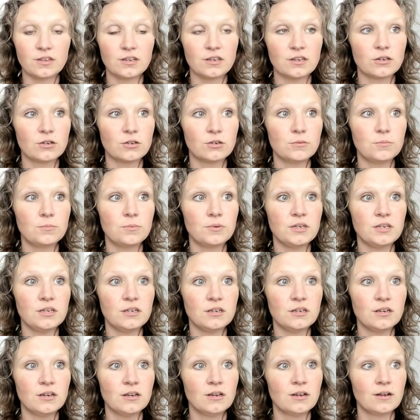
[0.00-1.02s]
It could
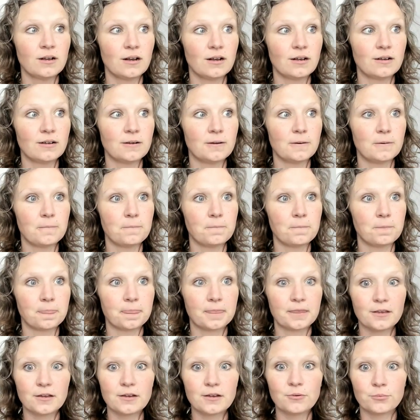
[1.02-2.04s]
be um,
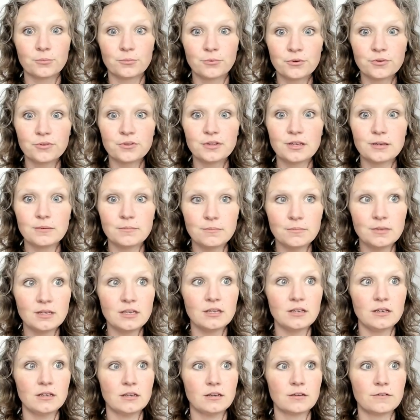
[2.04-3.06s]
a really
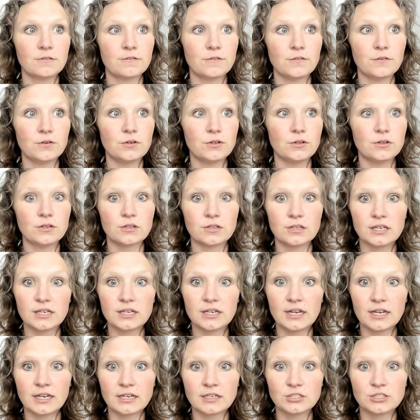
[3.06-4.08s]
meaningful
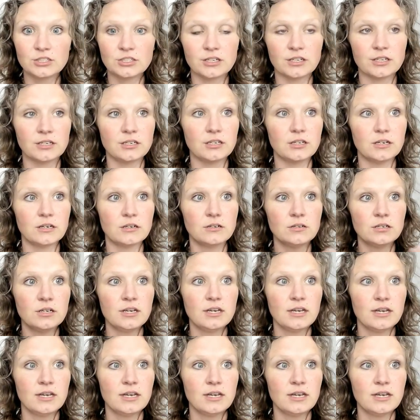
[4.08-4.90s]
connection, you know?